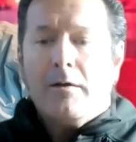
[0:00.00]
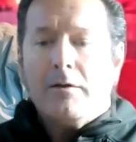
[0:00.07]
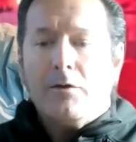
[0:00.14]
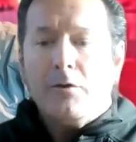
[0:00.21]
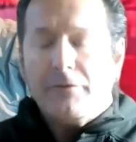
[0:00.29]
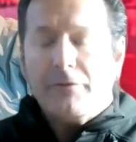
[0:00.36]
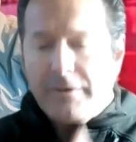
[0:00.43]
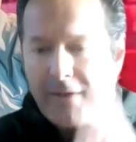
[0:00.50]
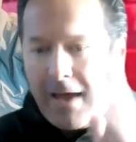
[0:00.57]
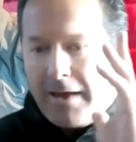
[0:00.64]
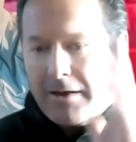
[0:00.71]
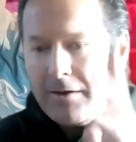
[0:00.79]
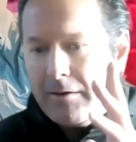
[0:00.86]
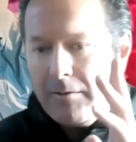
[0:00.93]
using
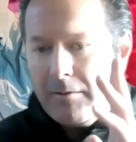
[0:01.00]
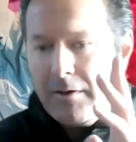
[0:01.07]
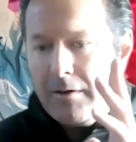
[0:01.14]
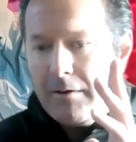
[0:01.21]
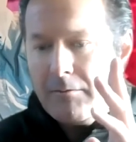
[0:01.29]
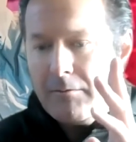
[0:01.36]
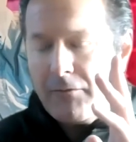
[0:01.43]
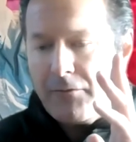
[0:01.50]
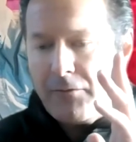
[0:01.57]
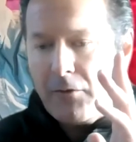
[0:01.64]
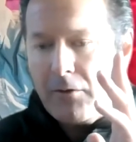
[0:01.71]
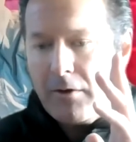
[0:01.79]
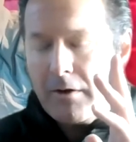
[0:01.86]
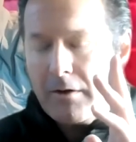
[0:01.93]
that
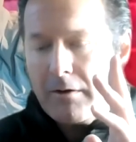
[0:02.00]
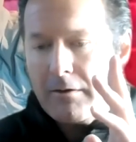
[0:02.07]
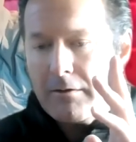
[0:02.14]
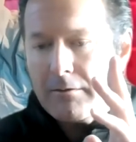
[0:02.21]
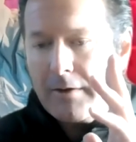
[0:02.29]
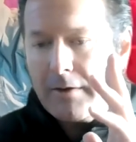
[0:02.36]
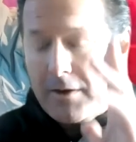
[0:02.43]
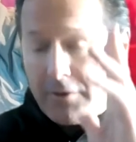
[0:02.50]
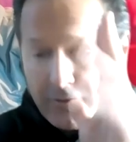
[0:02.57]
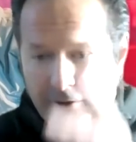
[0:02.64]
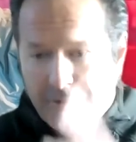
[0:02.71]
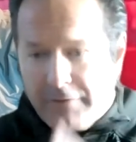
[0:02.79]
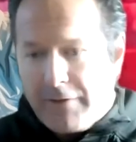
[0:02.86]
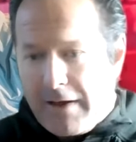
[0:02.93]
uh,
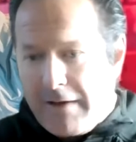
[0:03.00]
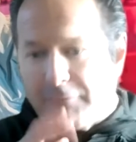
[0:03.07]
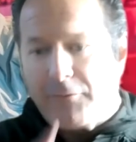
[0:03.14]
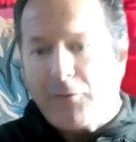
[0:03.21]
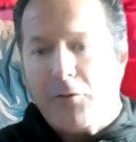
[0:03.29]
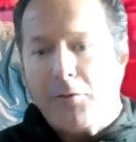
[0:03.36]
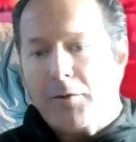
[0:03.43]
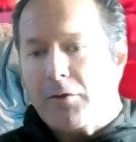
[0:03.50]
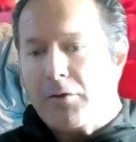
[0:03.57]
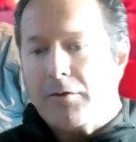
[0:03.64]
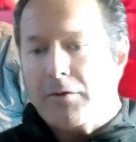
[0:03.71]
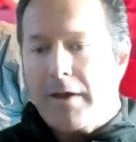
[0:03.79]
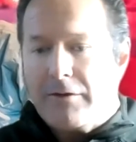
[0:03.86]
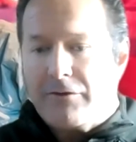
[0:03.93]
energy of that full
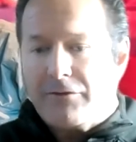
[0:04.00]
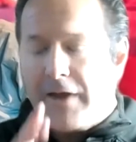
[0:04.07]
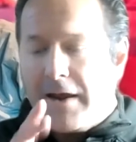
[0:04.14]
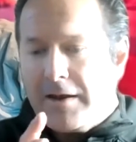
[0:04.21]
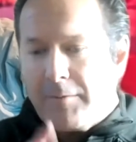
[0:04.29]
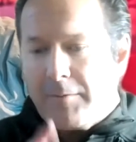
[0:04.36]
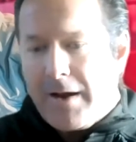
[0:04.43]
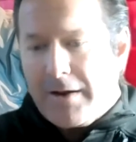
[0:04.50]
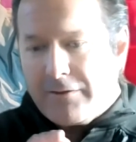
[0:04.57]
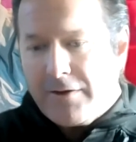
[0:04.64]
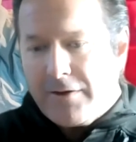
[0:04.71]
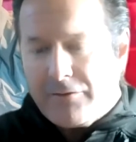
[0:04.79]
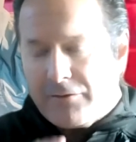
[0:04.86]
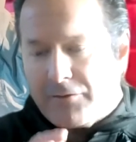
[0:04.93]
moon and stating my
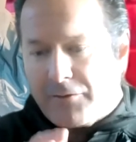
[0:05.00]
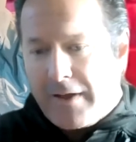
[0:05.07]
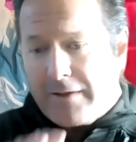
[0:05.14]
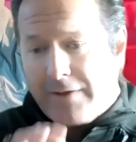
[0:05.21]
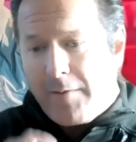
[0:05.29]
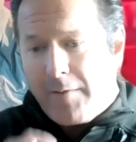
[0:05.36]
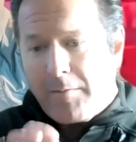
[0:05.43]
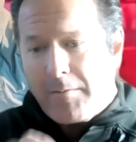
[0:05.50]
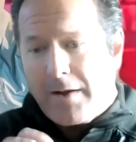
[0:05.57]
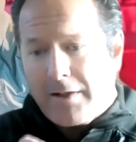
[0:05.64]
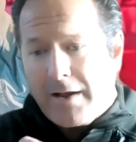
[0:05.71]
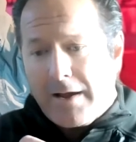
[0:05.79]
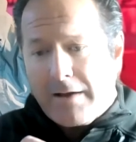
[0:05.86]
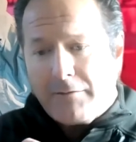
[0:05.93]
intentions for that time of my
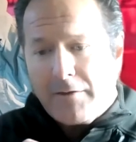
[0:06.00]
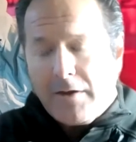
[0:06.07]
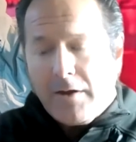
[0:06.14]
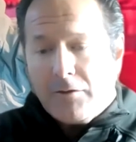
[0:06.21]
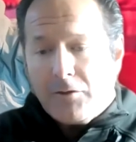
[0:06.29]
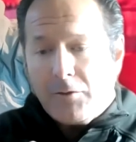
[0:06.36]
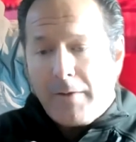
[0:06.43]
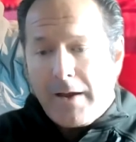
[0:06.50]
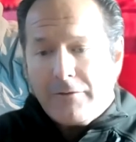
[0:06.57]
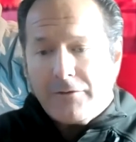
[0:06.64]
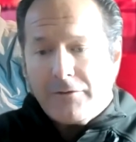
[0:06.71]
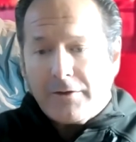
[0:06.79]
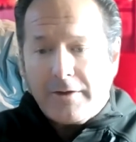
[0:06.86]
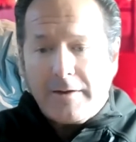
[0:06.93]
life to
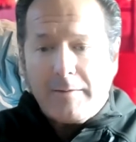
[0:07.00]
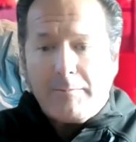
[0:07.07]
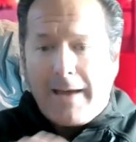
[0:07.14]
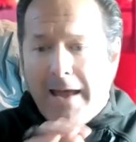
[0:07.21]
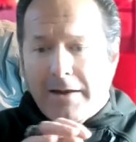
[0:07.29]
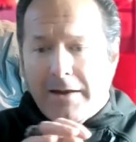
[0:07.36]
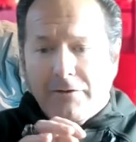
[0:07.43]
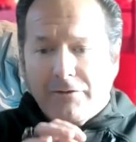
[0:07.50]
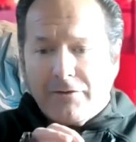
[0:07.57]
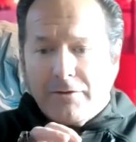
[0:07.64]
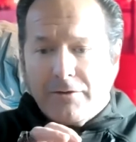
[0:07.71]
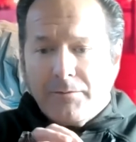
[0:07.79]
basically banish